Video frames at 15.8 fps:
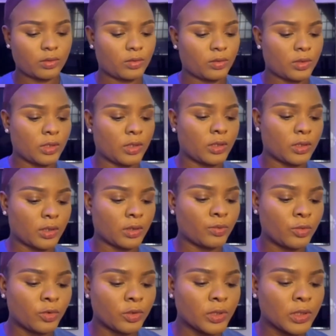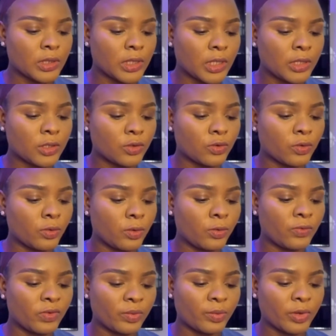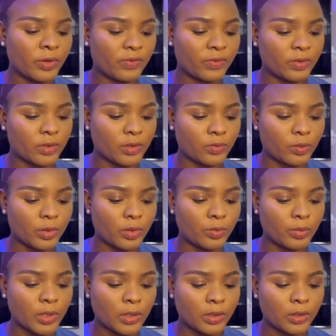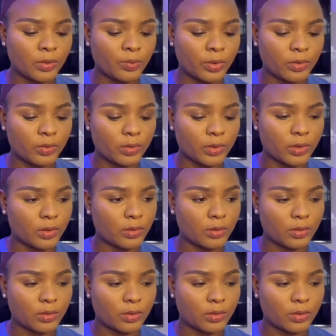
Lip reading: Like I'm going to set all over my face with my Milani powder.